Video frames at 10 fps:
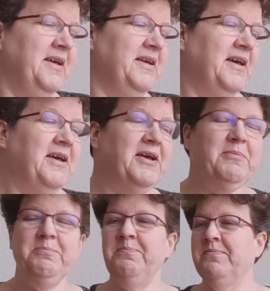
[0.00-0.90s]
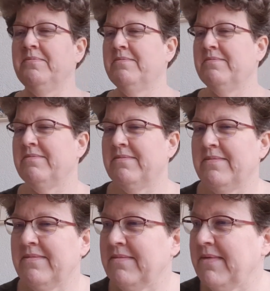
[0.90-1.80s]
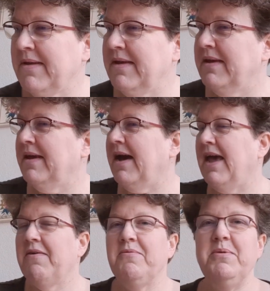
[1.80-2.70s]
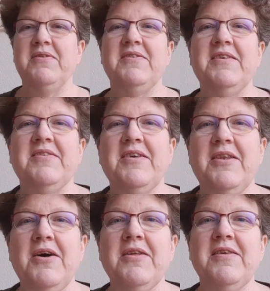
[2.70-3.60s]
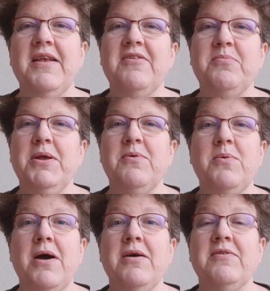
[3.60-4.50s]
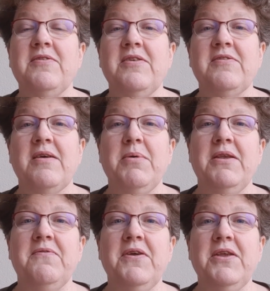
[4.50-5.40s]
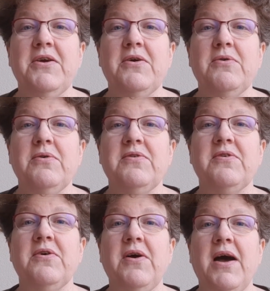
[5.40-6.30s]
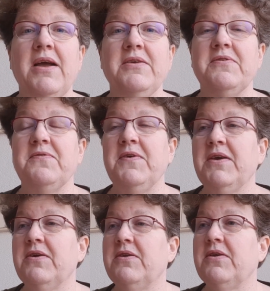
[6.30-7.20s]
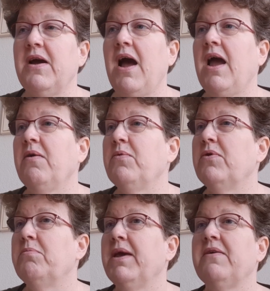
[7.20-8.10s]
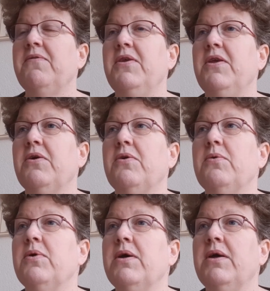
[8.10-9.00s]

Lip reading: I haven't been stitching a lot and it's been a while since I made a video, so I just figured I will make a video